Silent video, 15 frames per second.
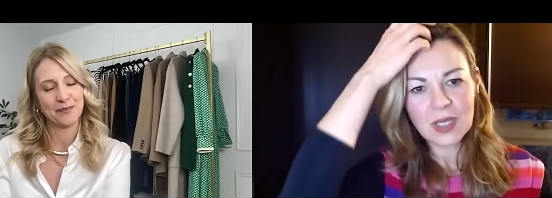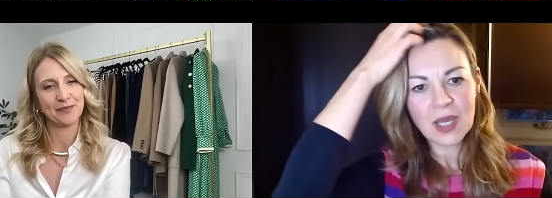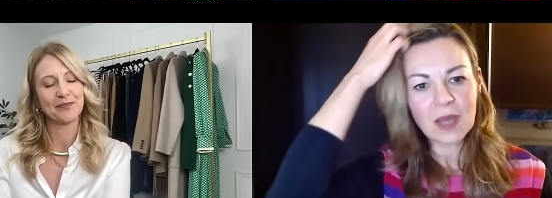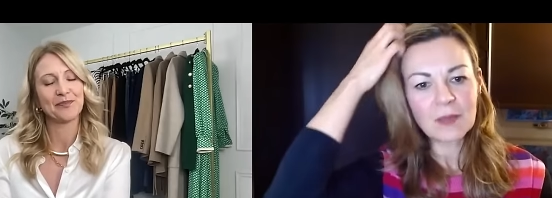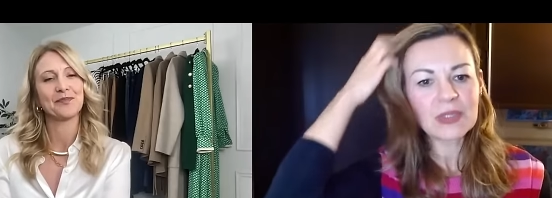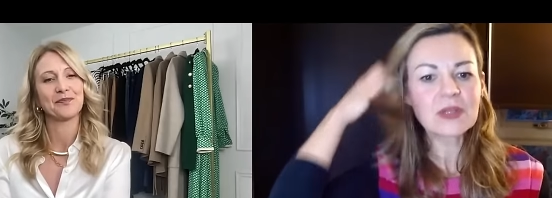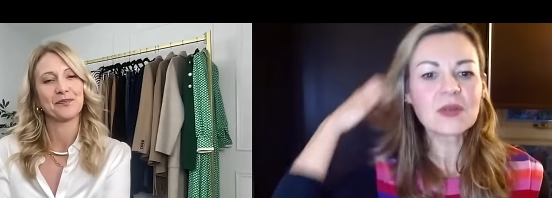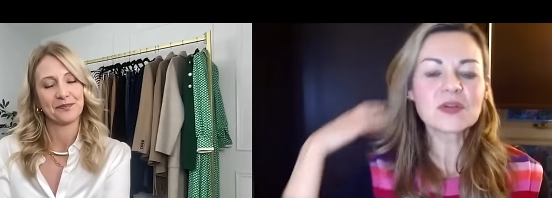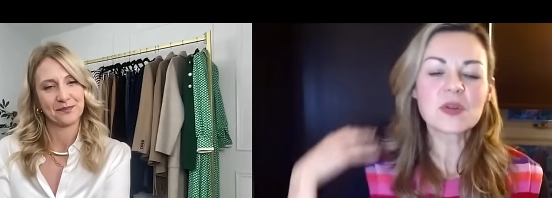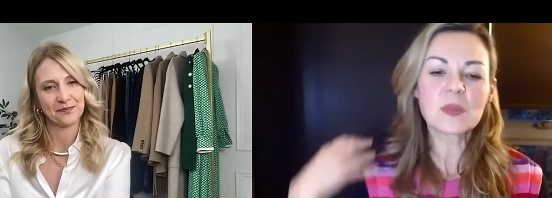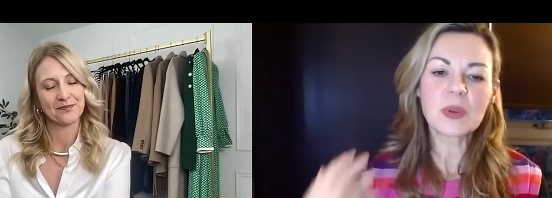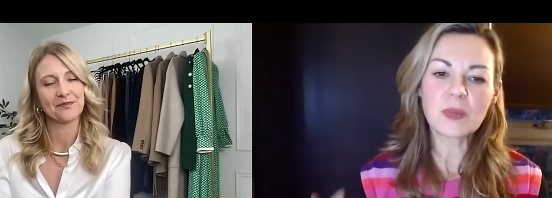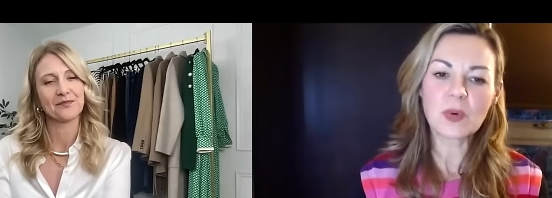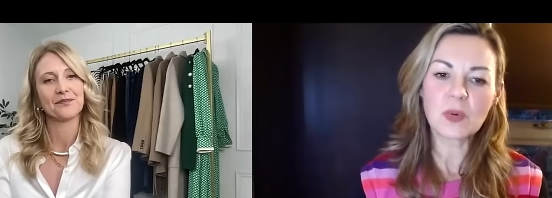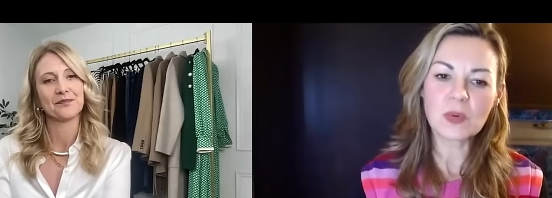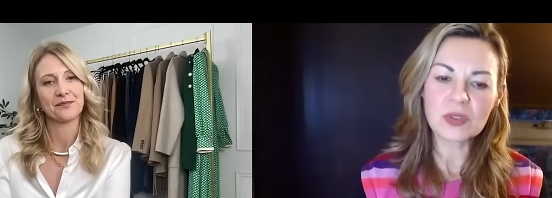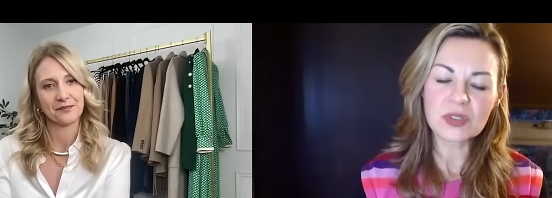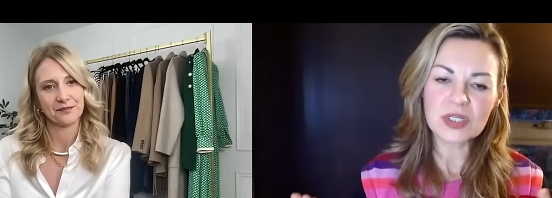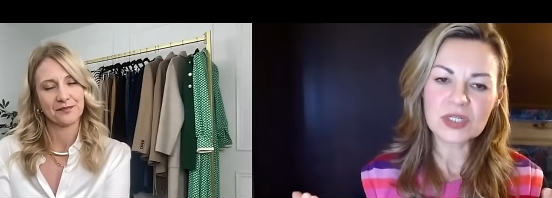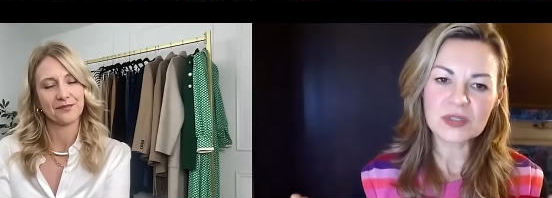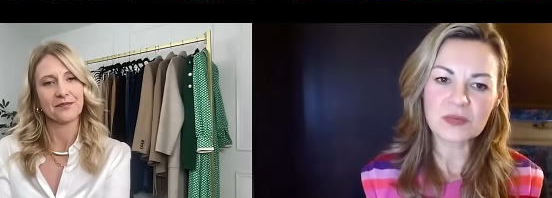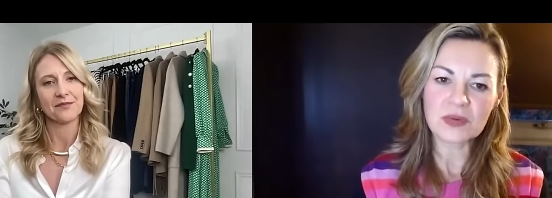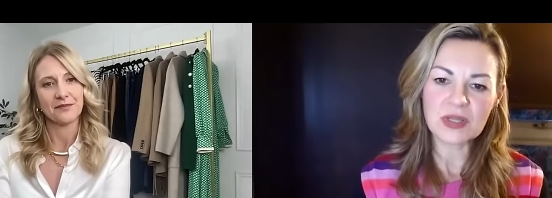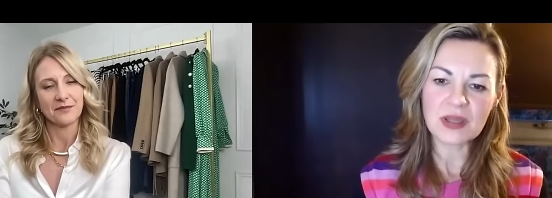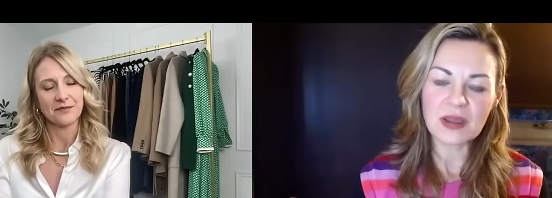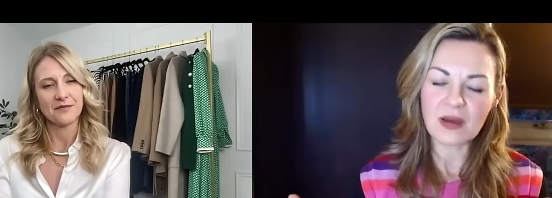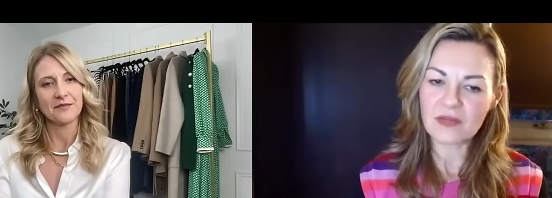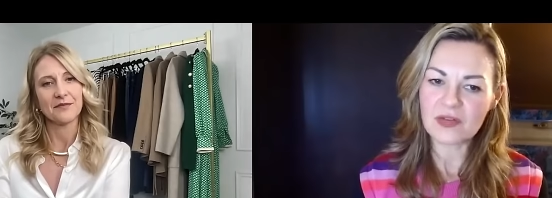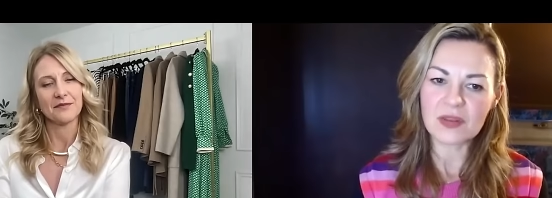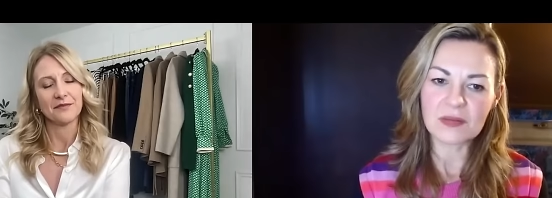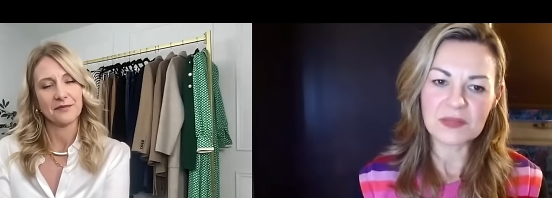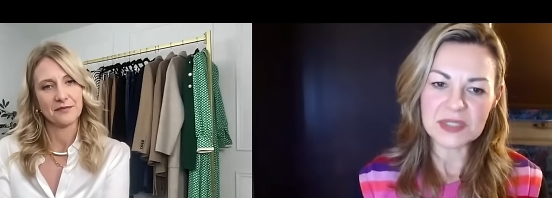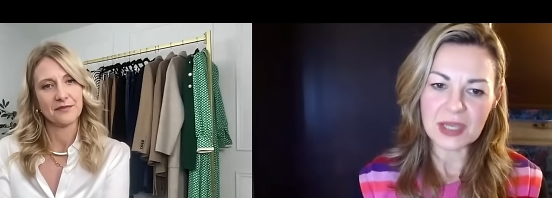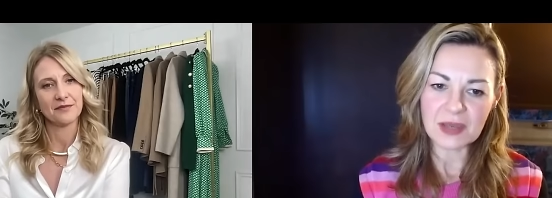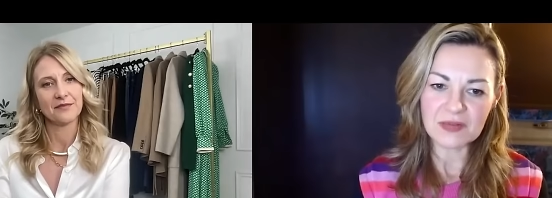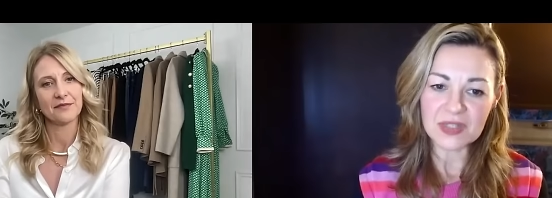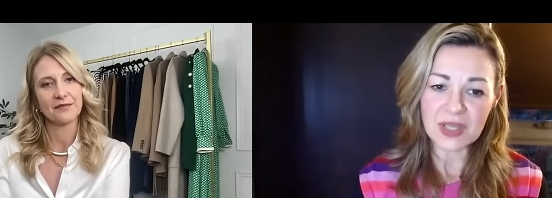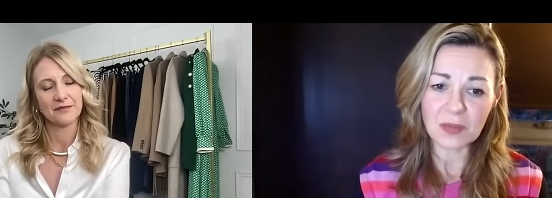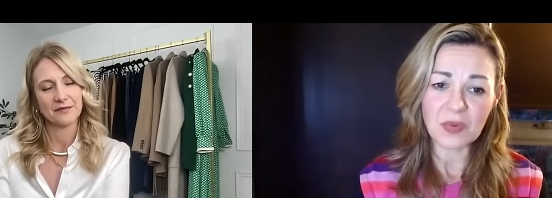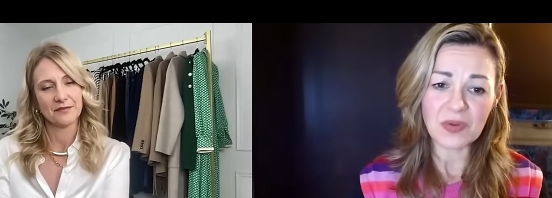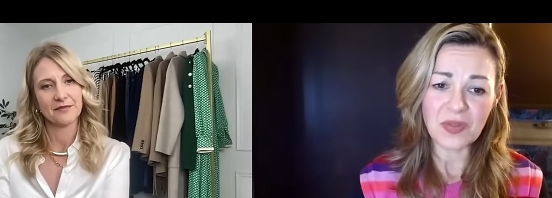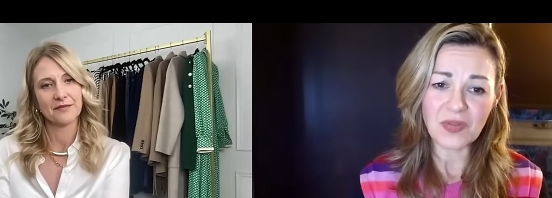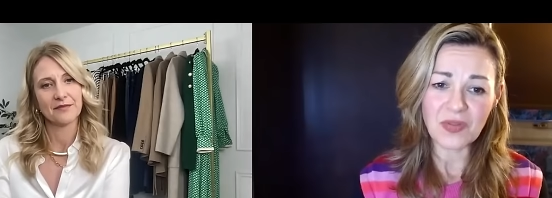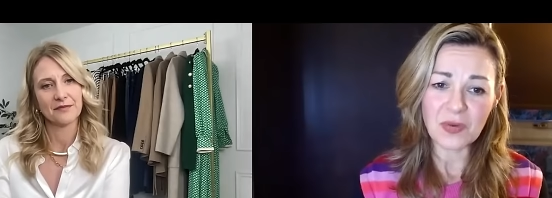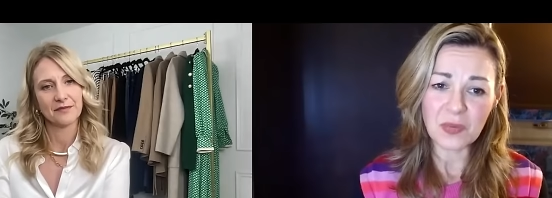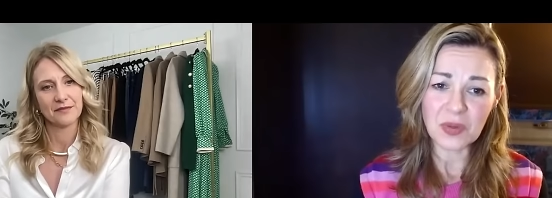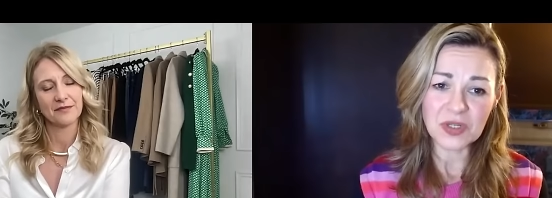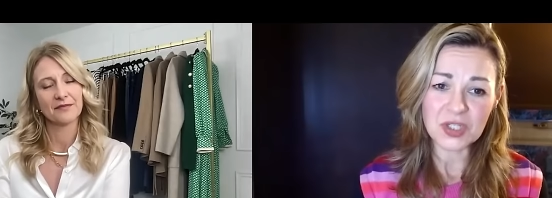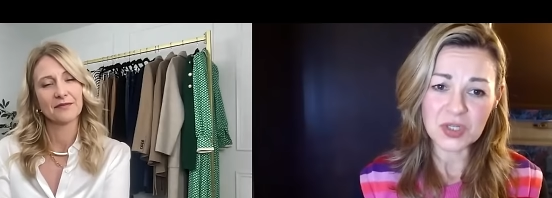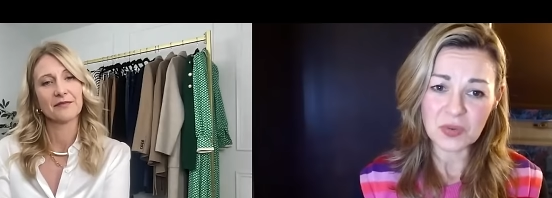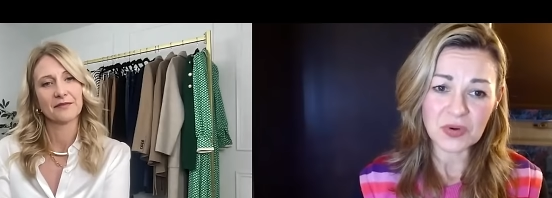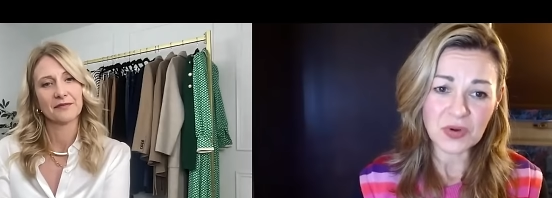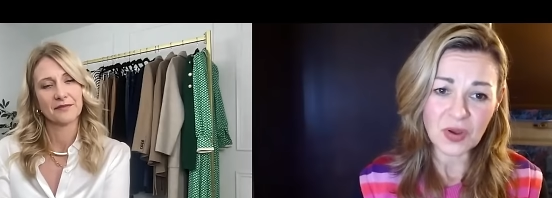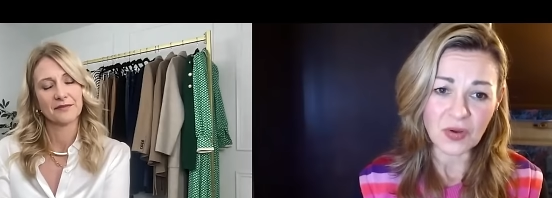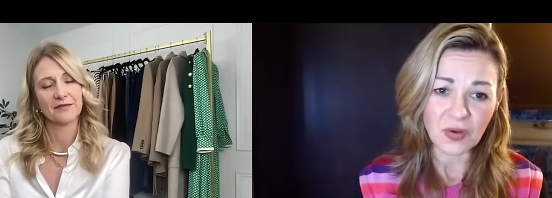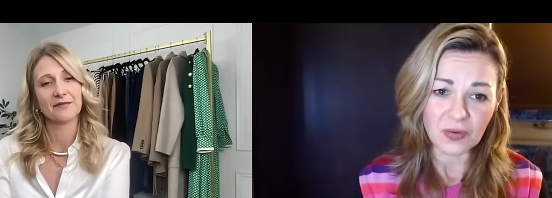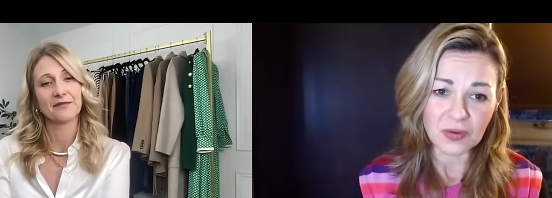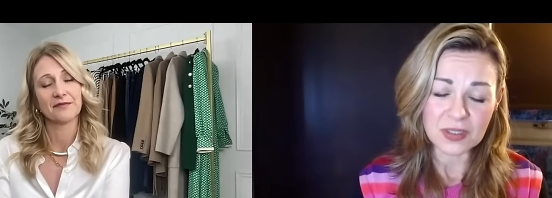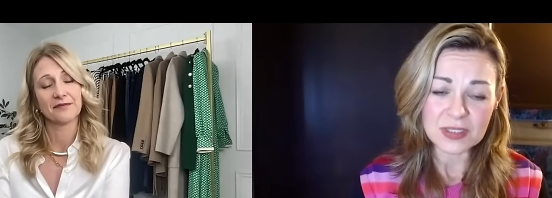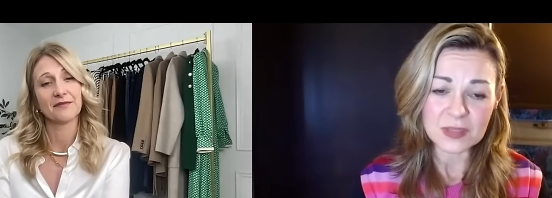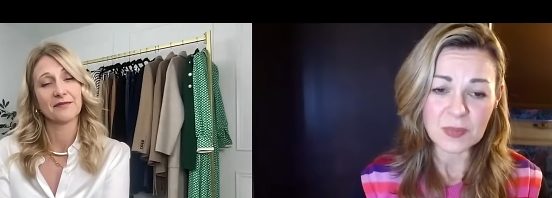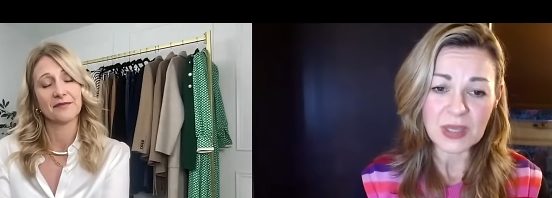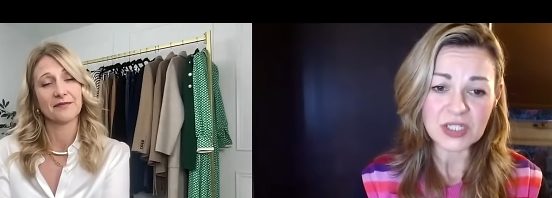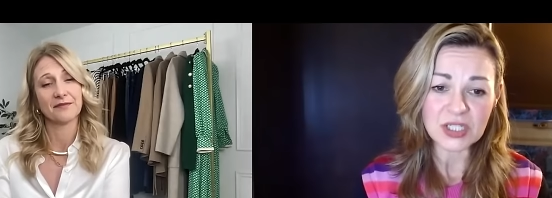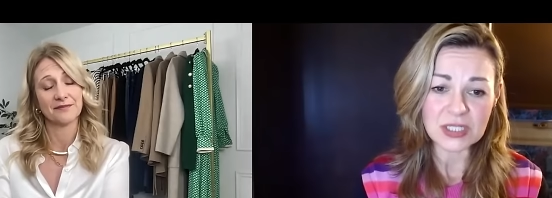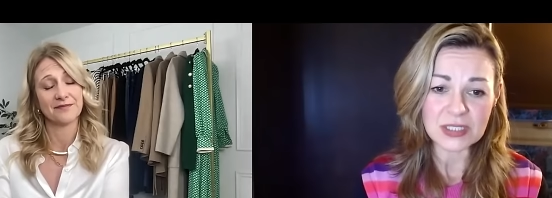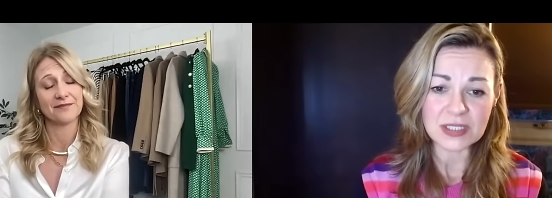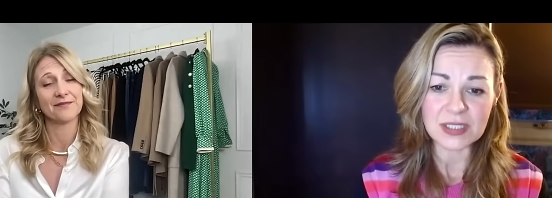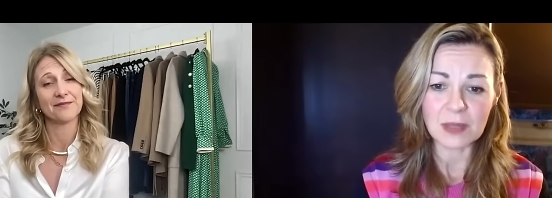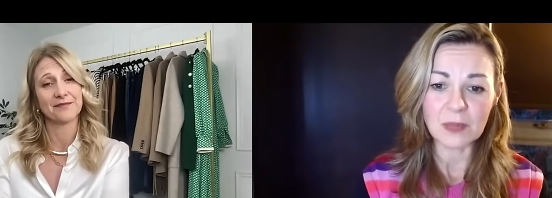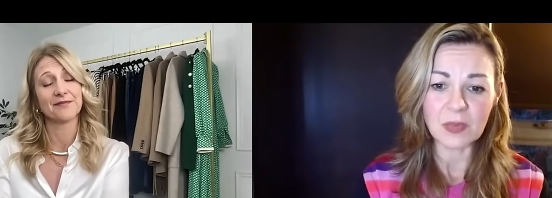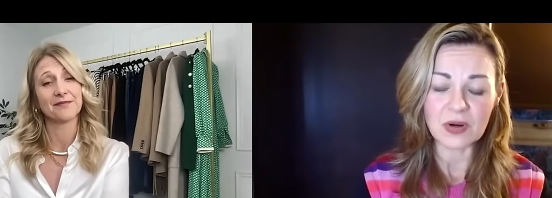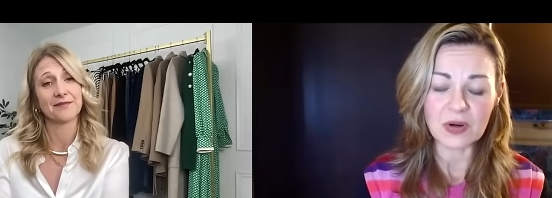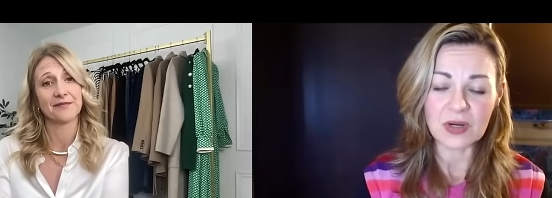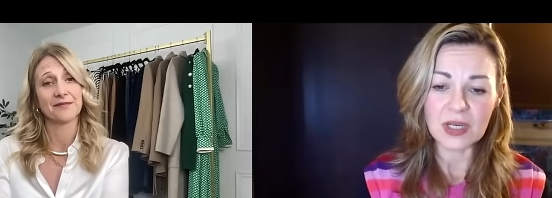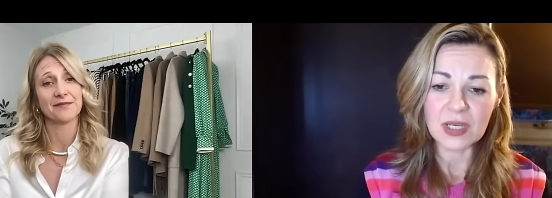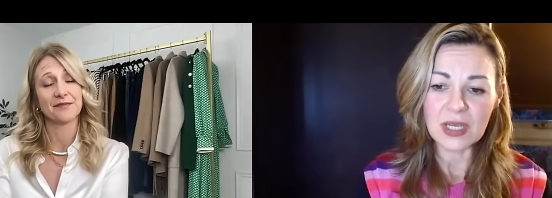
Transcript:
Speaker 1: I mean, lots of people will just really cover themselves up whether they want to or not, especially in summer.